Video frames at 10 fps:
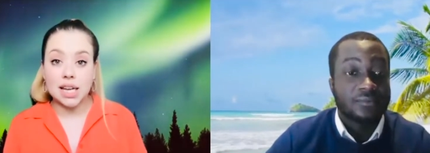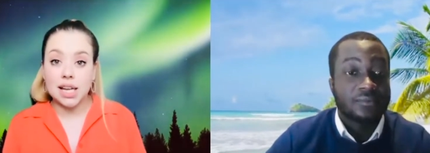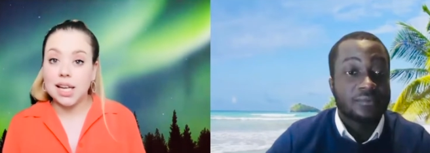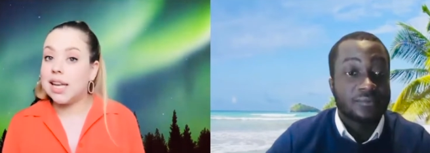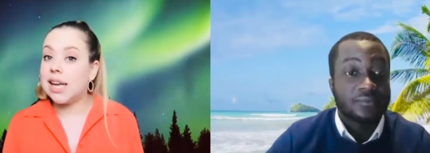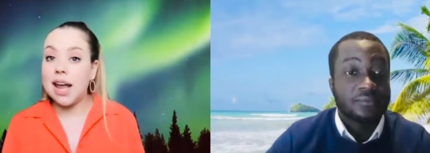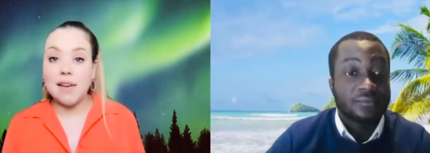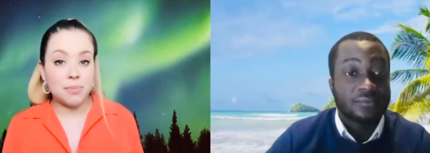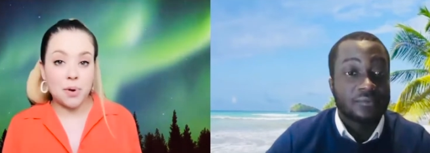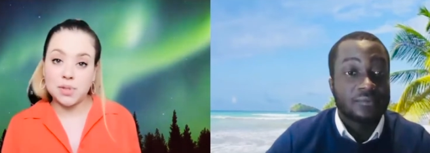Speaker 1: never
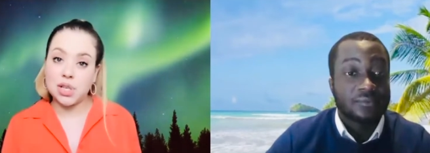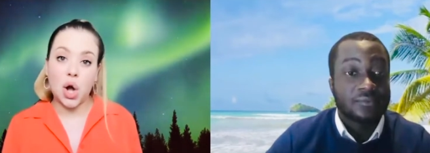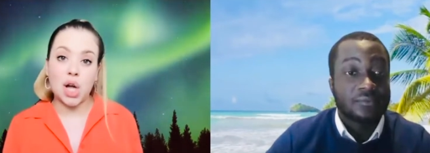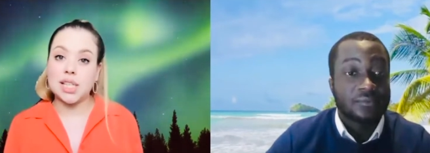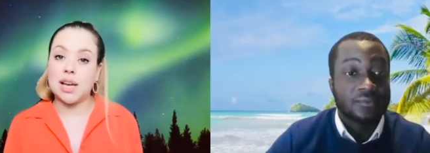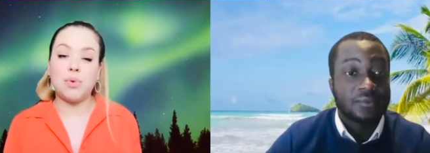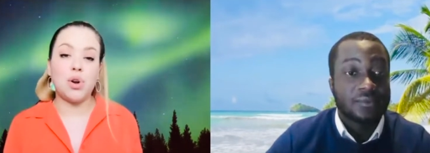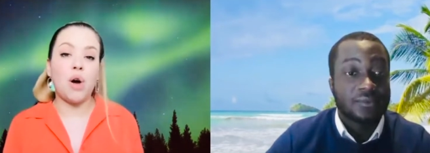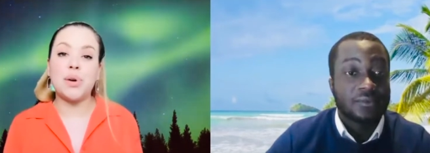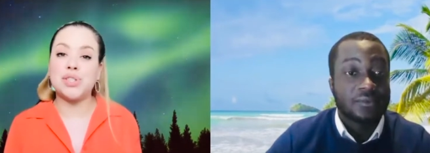posted content would
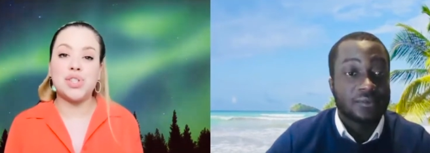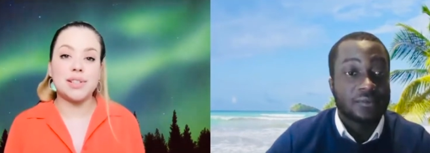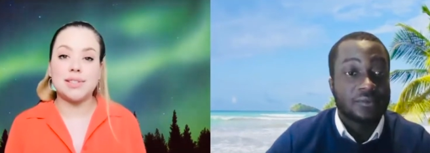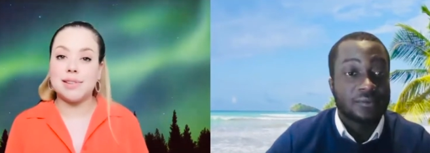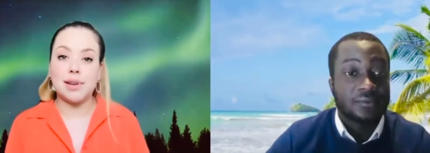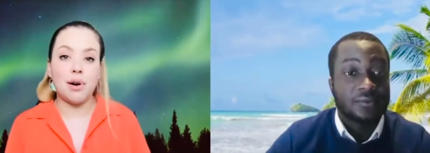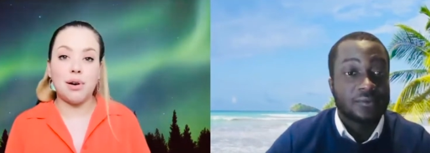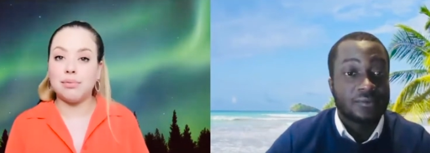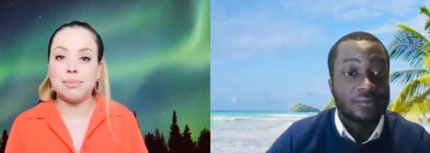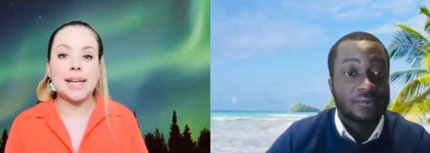always just you know
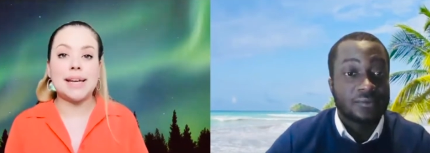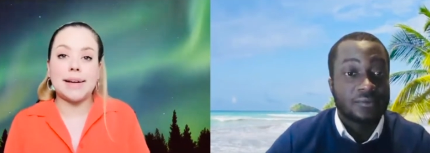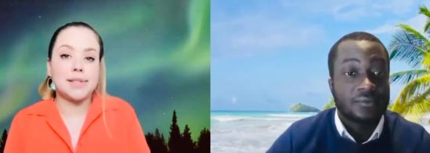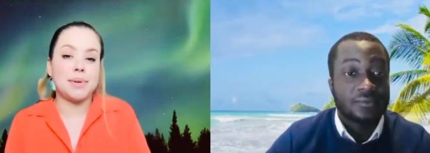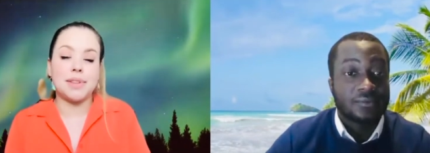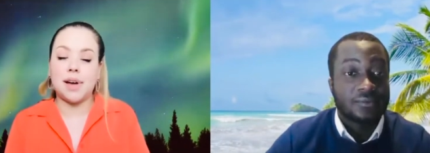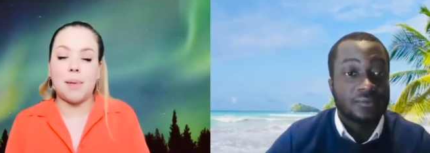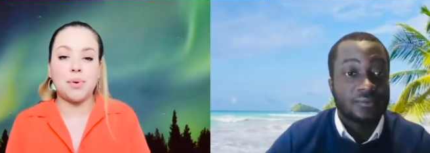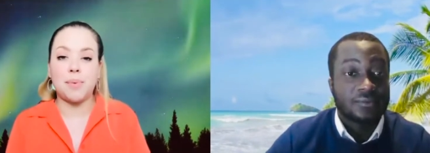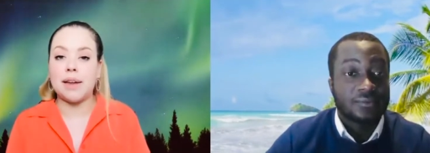connect with a couple
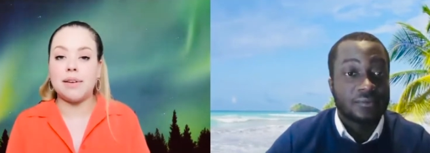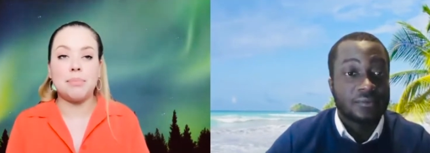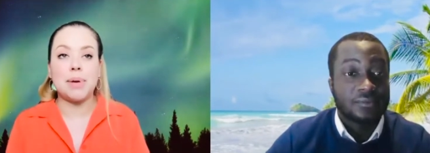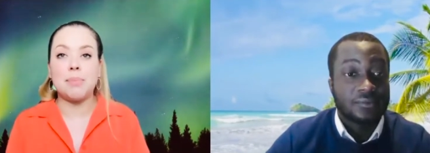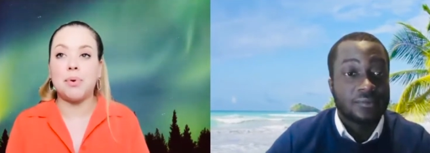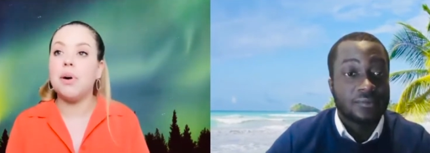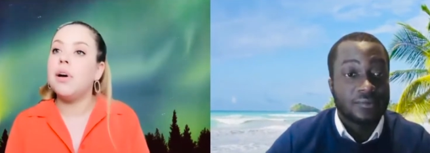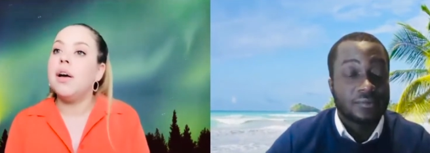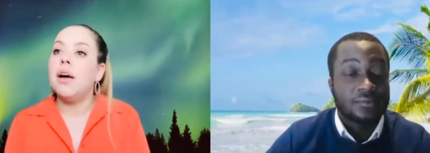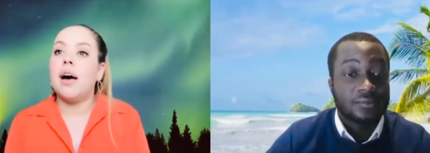random people
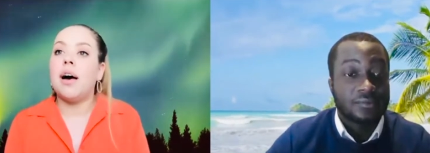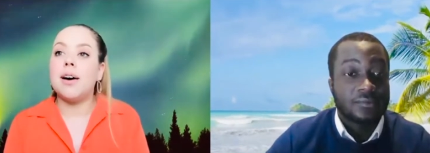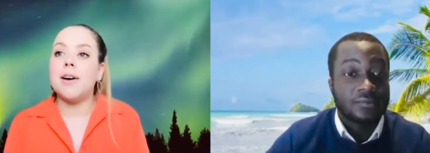um,